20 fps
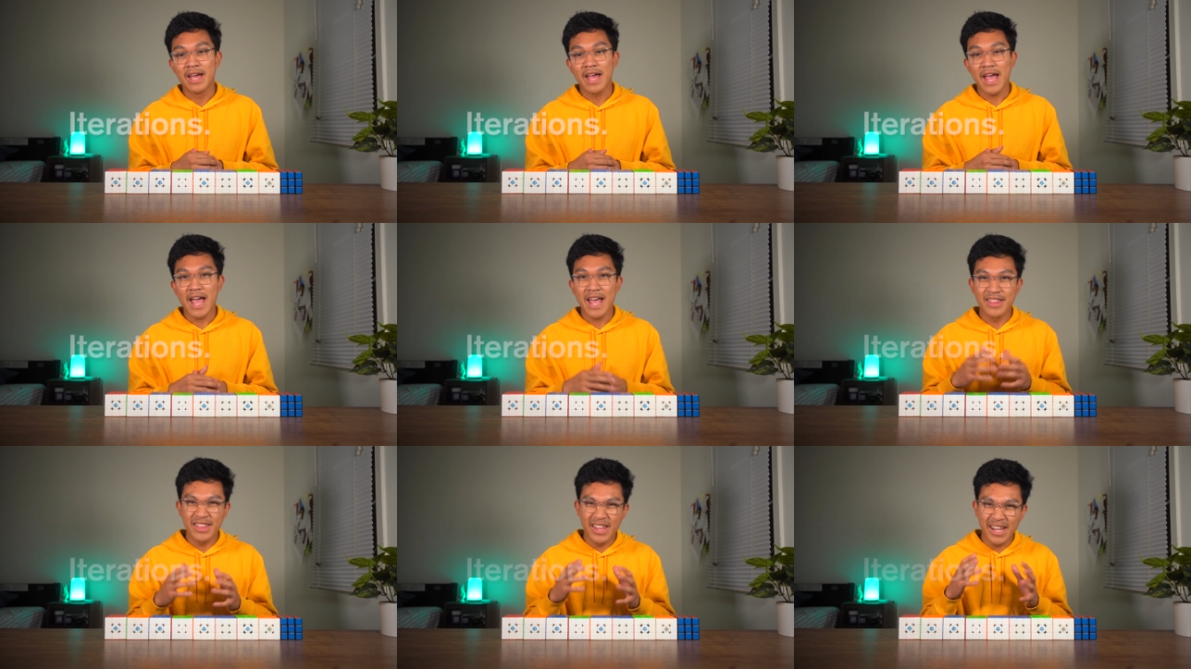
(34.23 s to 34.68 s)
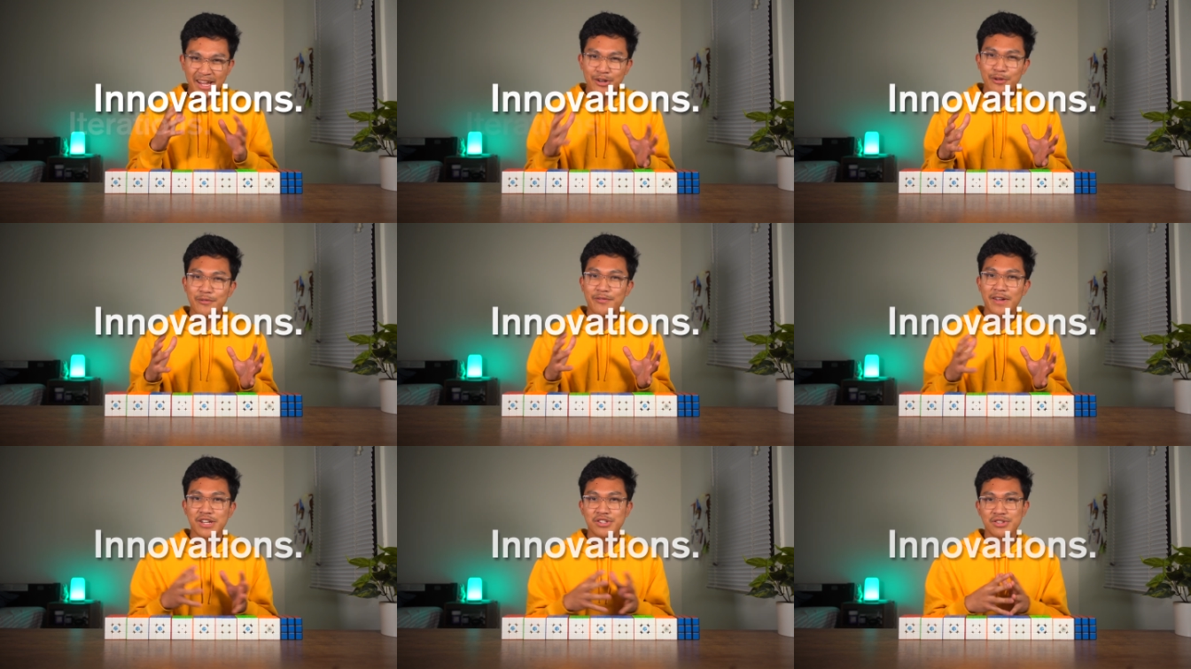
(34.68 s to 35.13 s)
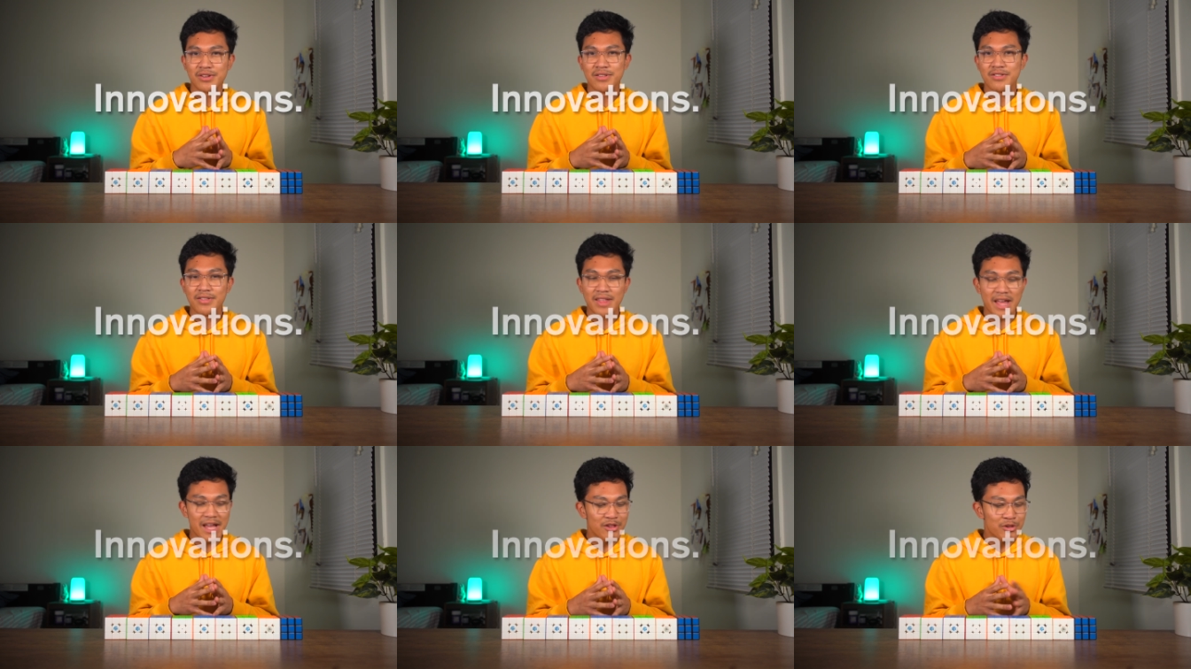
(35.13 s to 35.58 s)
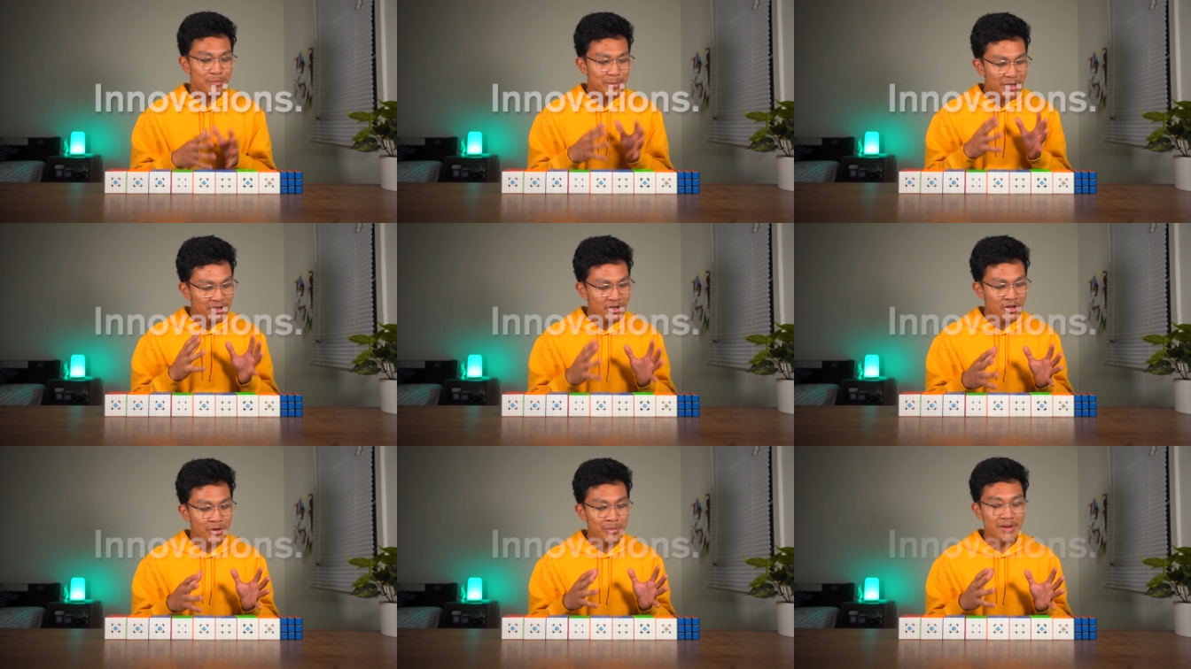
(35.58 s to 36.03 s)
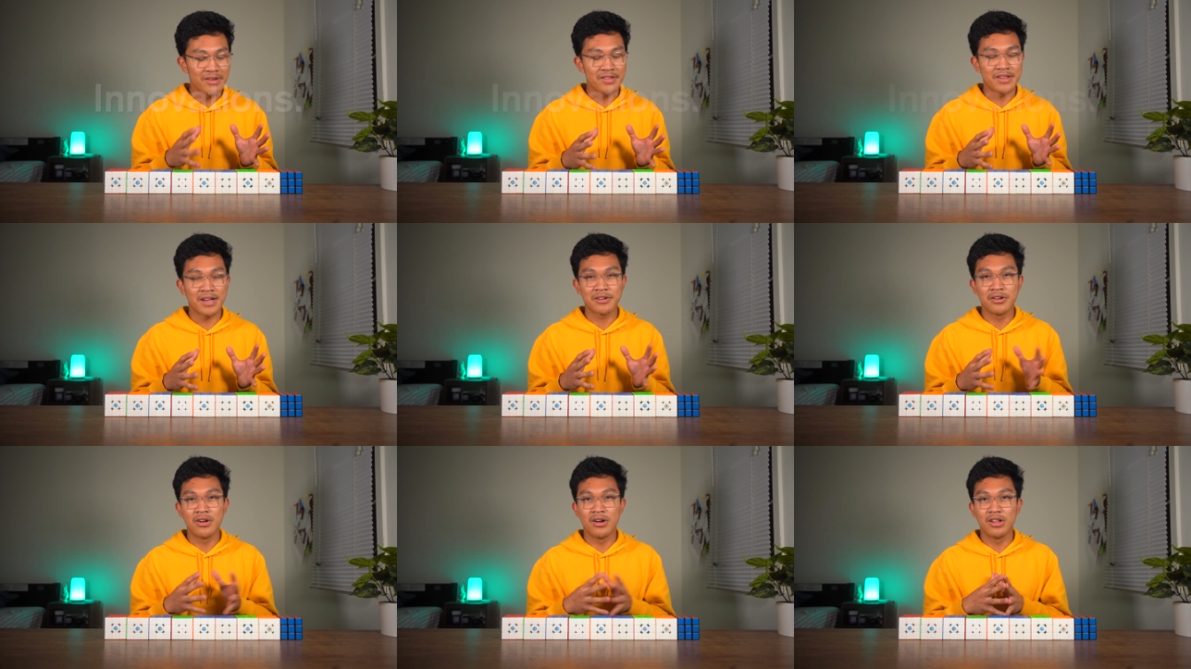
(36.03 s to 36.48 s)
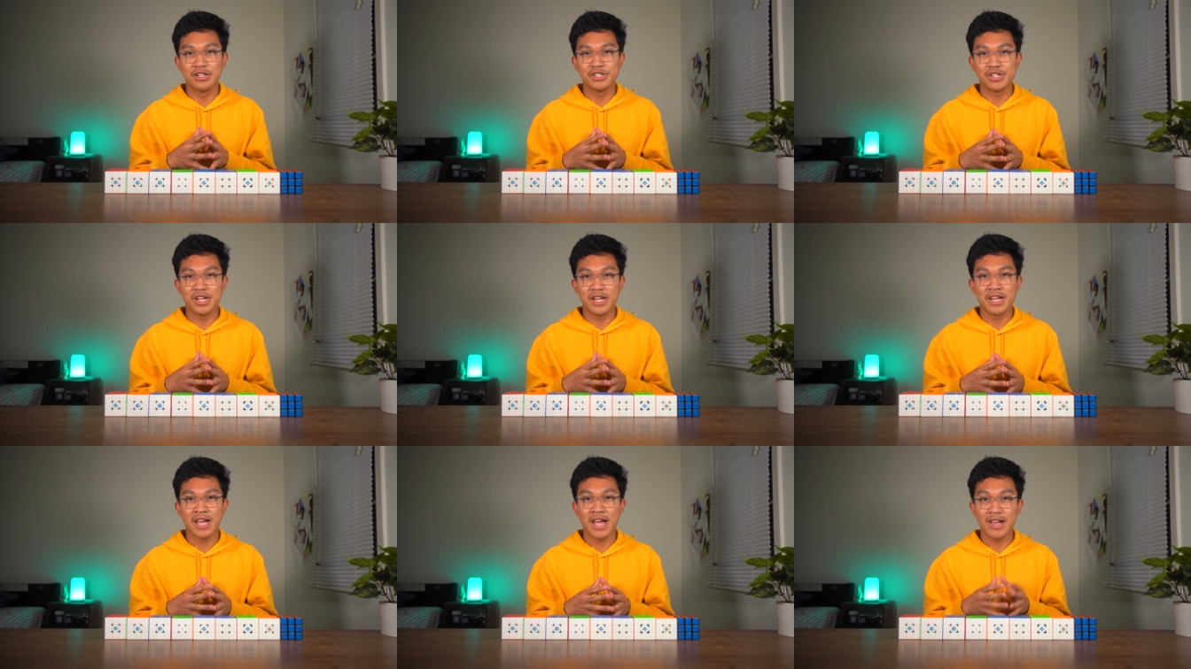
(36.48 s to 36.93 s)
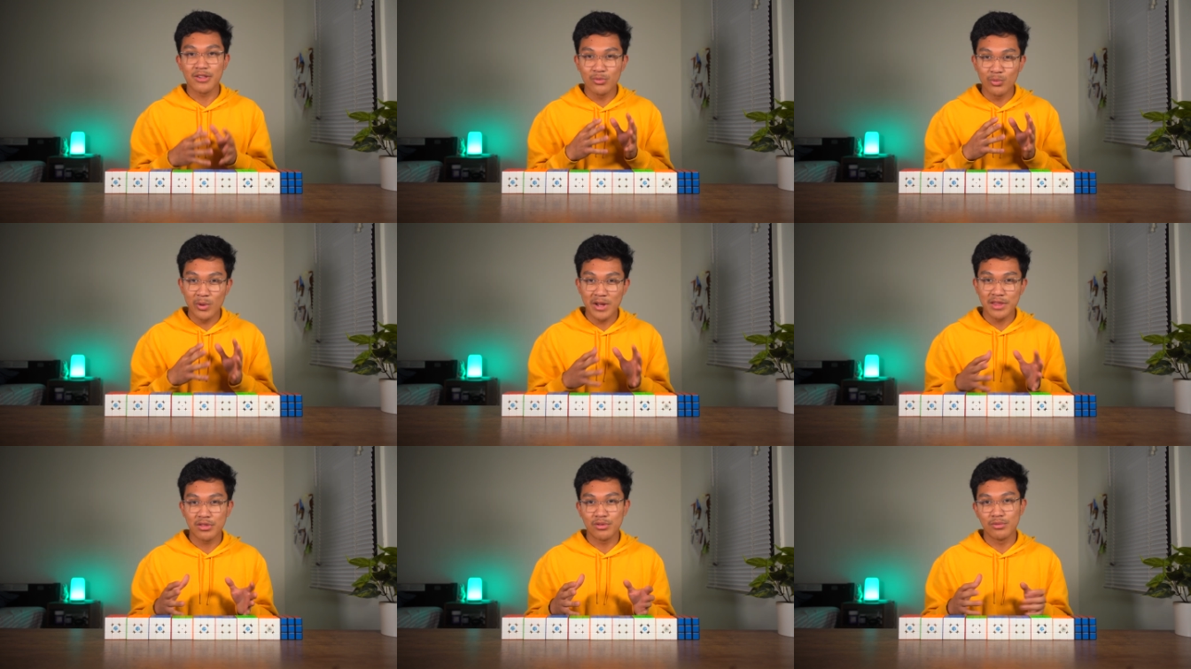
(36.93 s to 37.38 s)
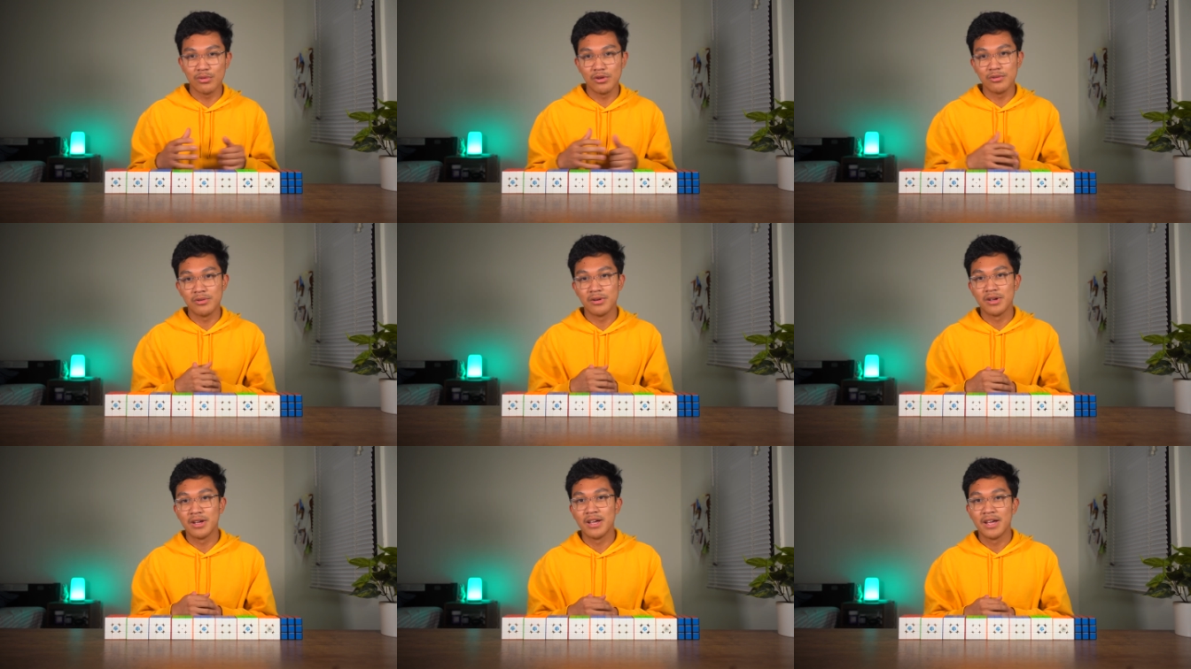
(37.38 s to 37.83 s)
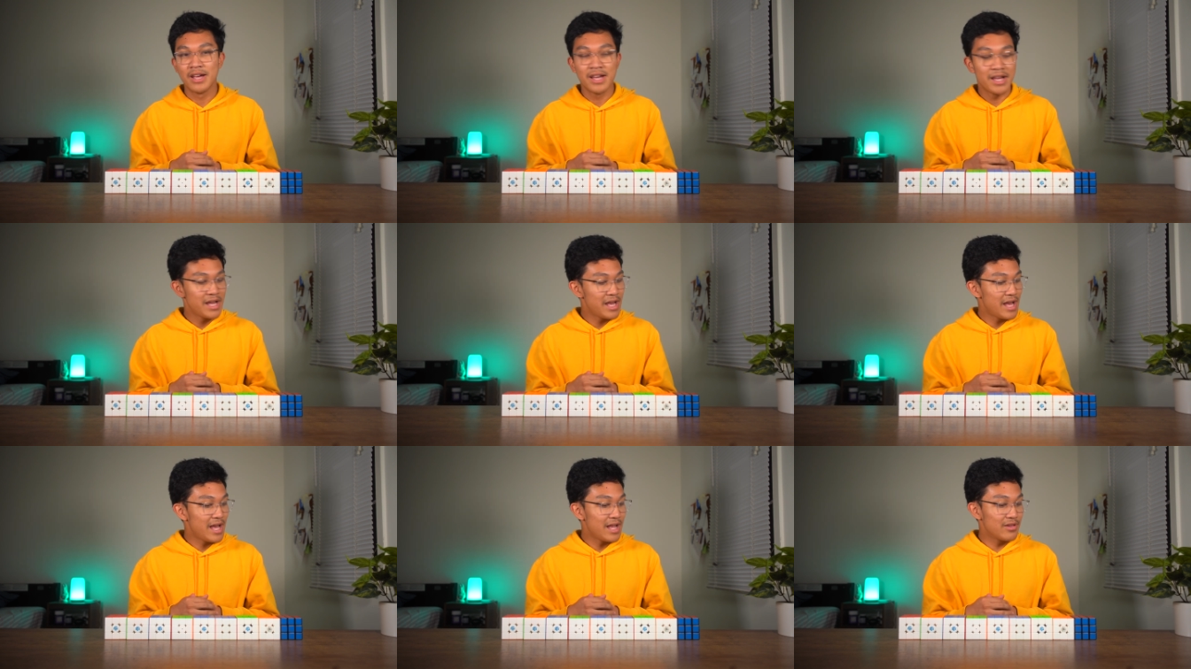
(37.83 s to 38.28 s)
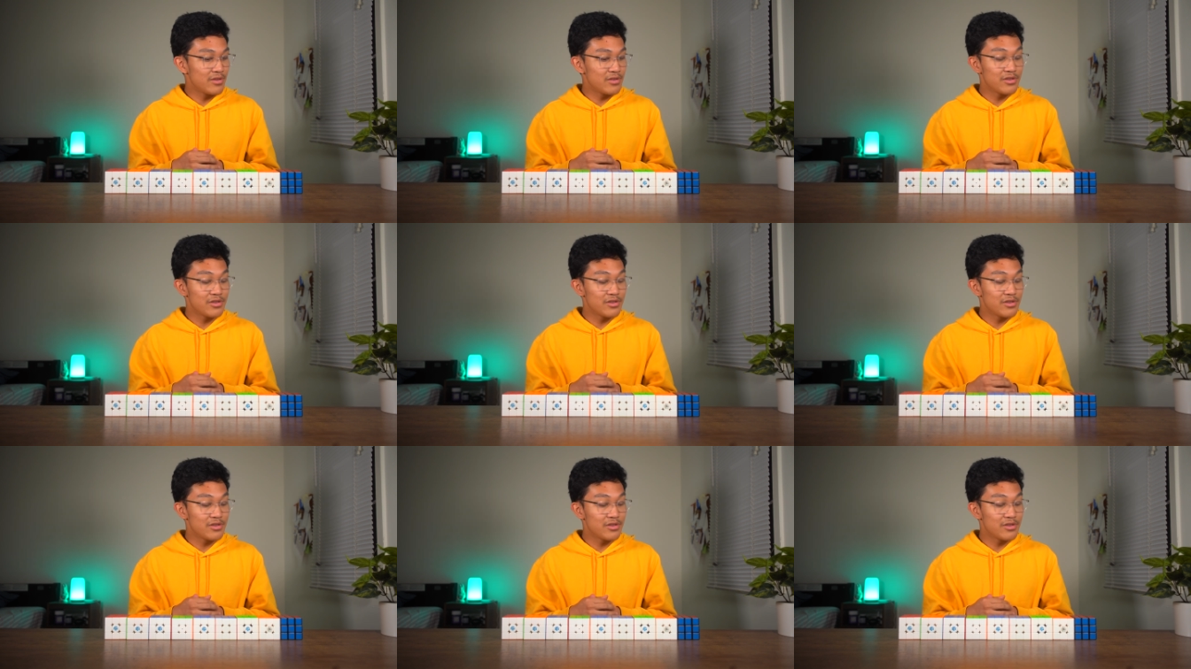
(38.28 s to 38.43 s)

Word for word: and the innovations that speed cubing technology has went through. And